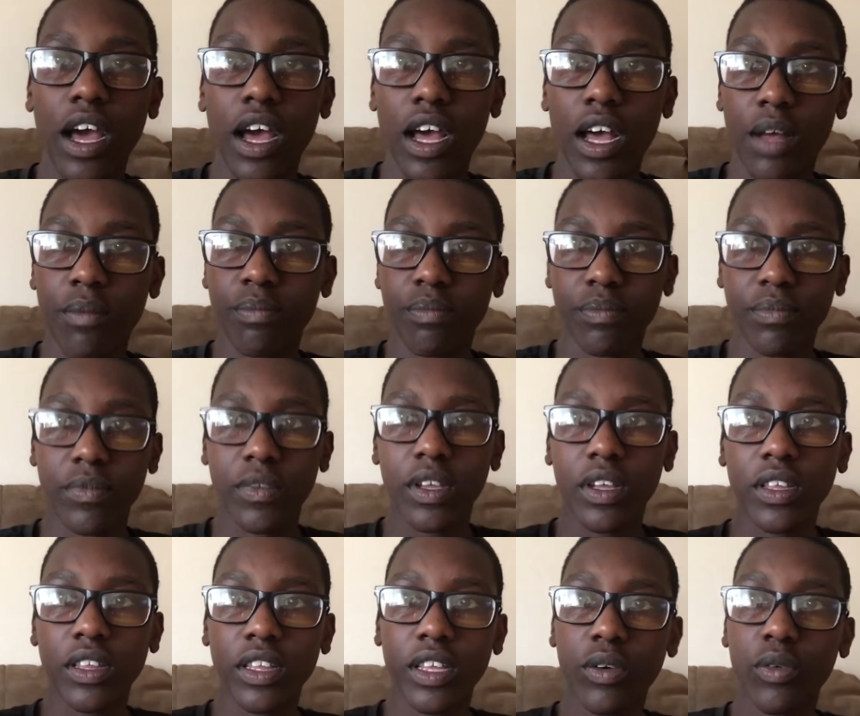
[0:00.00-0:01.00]
um,
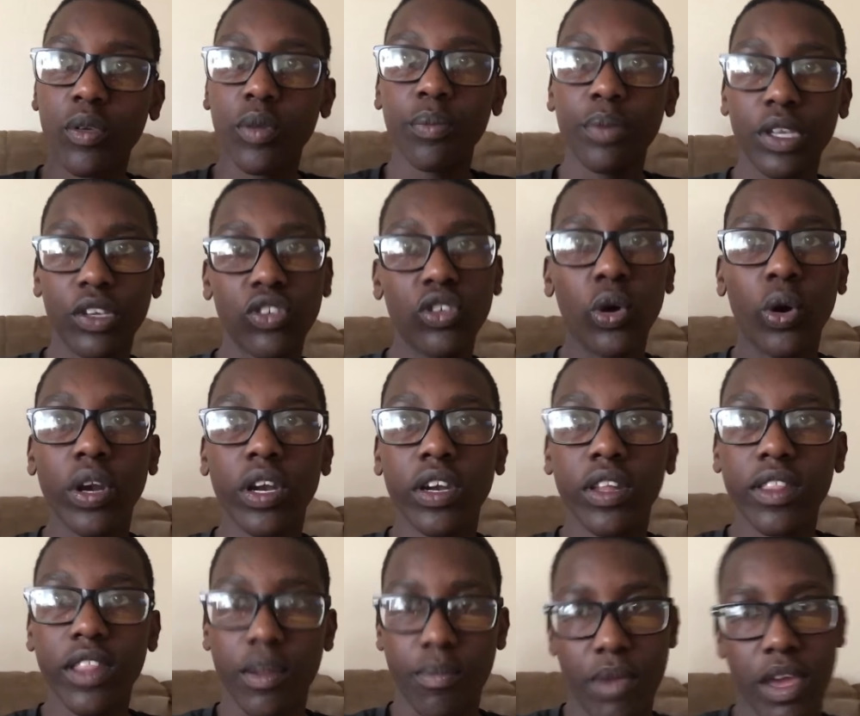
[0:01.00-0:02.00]
they will be shorter
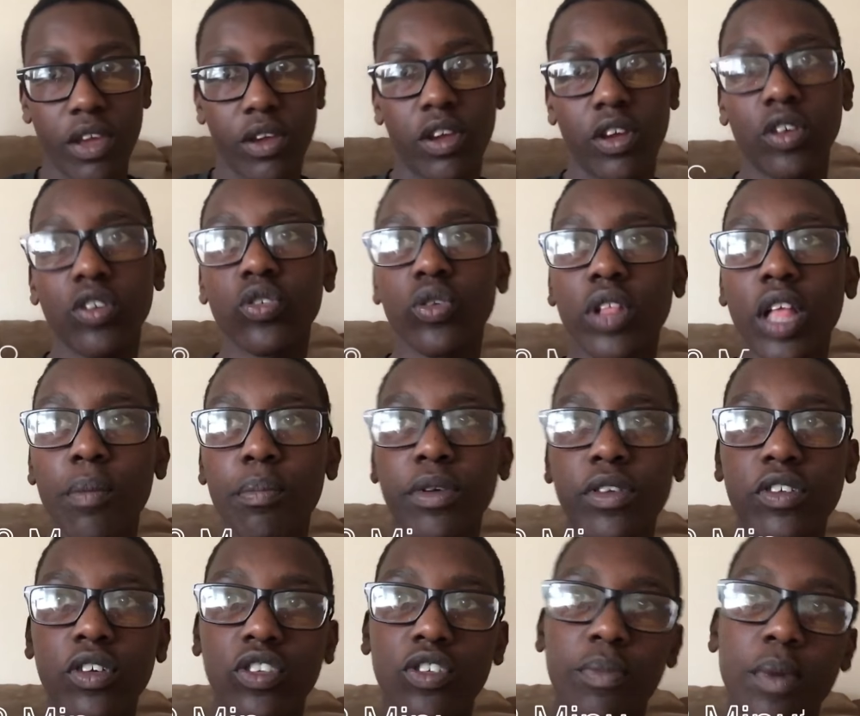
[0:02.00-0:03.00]
than my usual
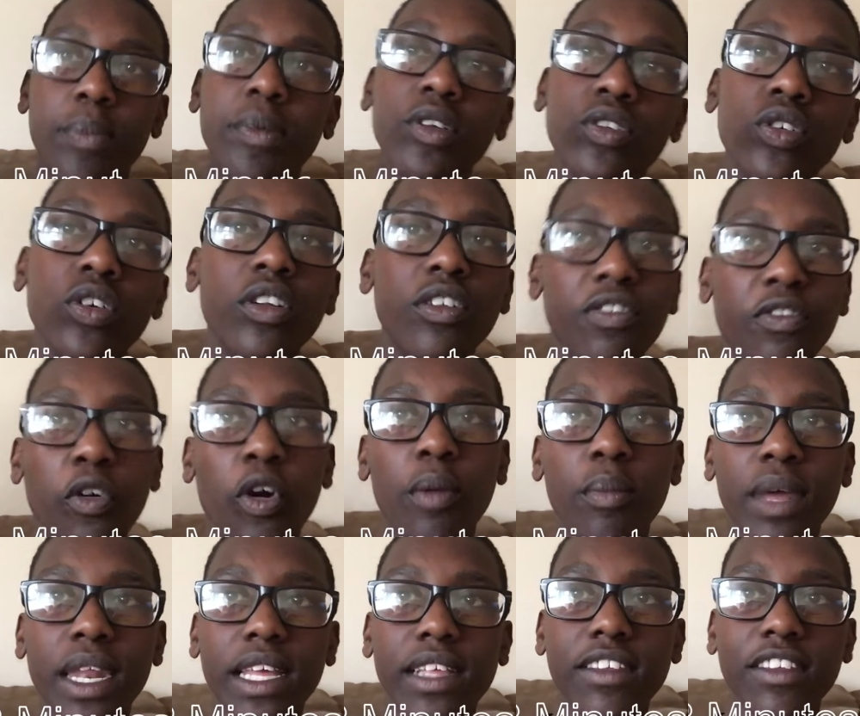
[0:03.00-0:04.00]
episodes, maybe two to four
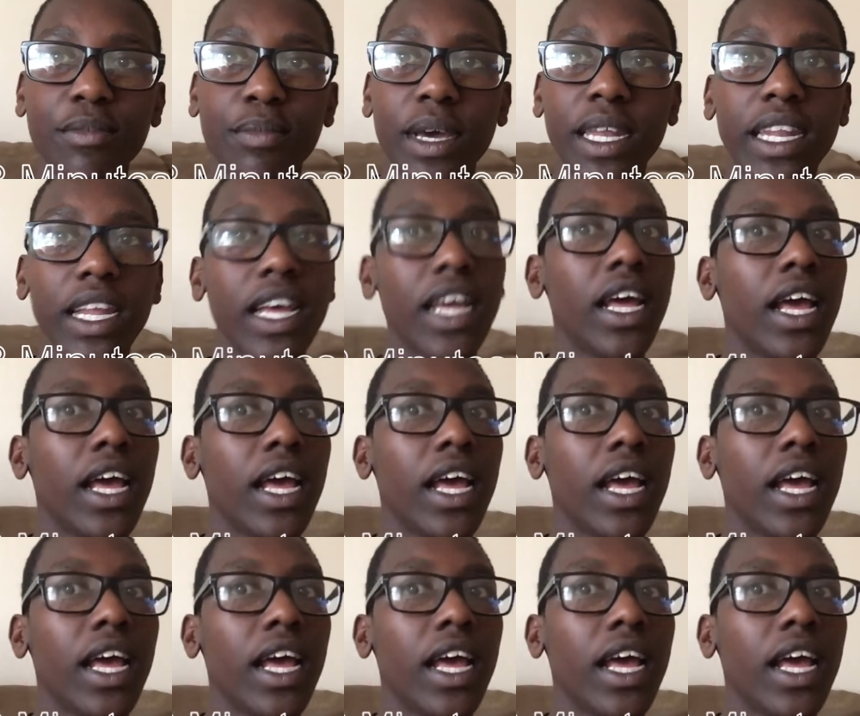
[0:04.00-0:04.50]
minutes, but